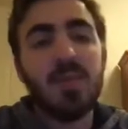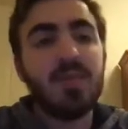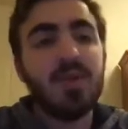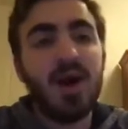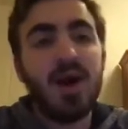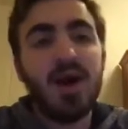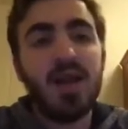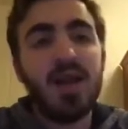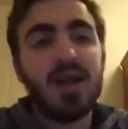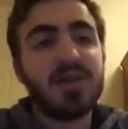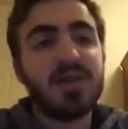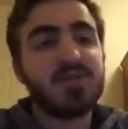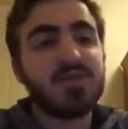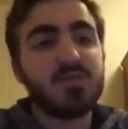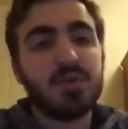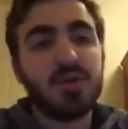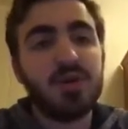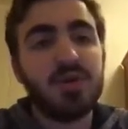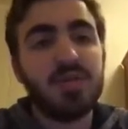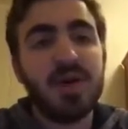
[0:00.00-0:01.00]
not as
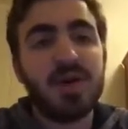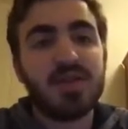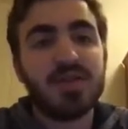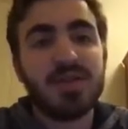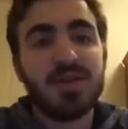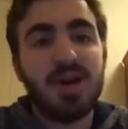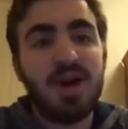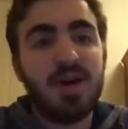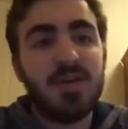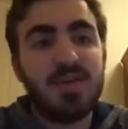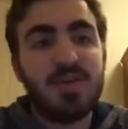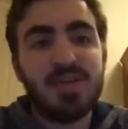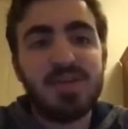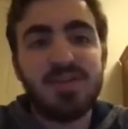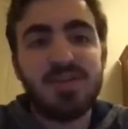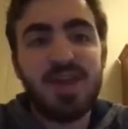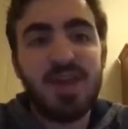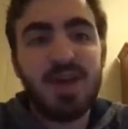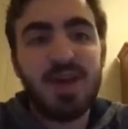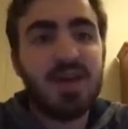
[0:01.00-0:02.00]
worried about the offense
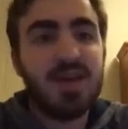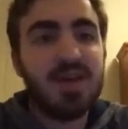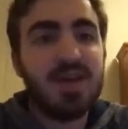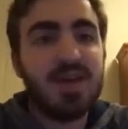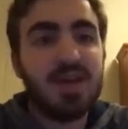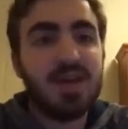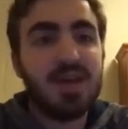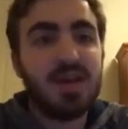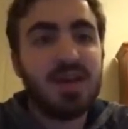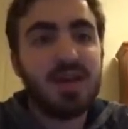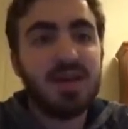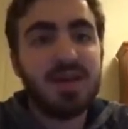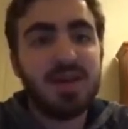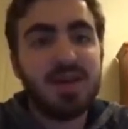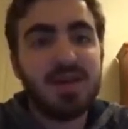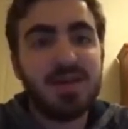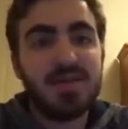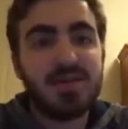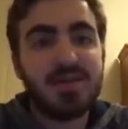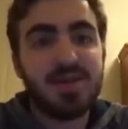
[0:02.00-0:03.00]
yet
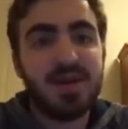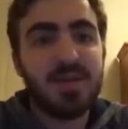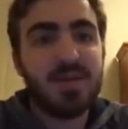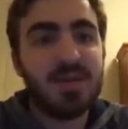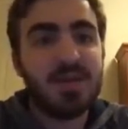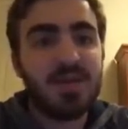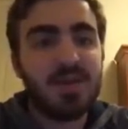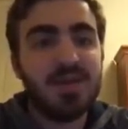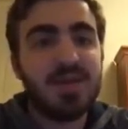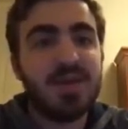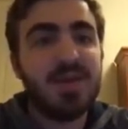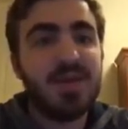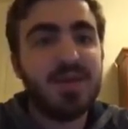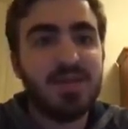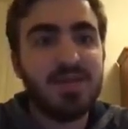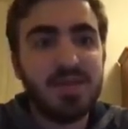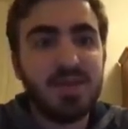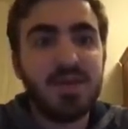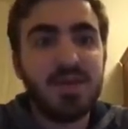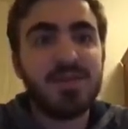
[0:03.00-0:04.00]
because, I mean,
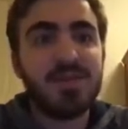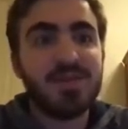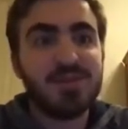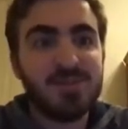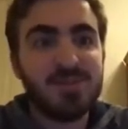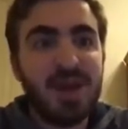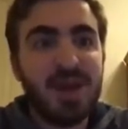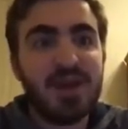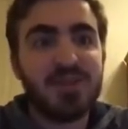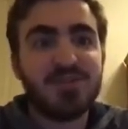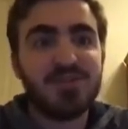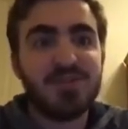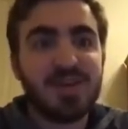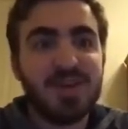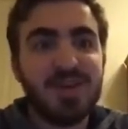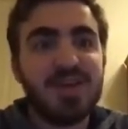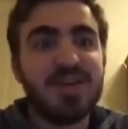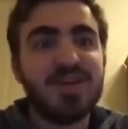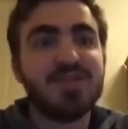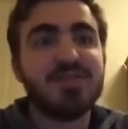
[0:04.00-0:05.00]
even though
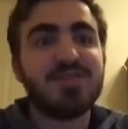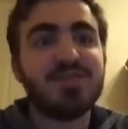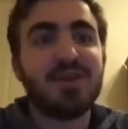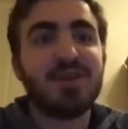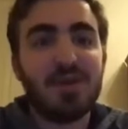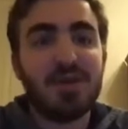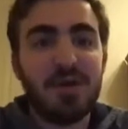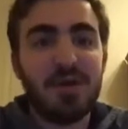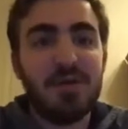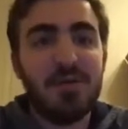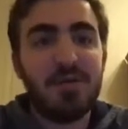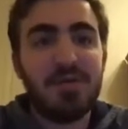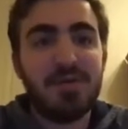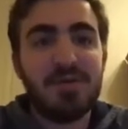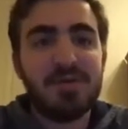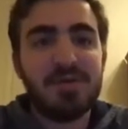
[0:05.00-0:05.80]
Fitzpatrick is the GOAT,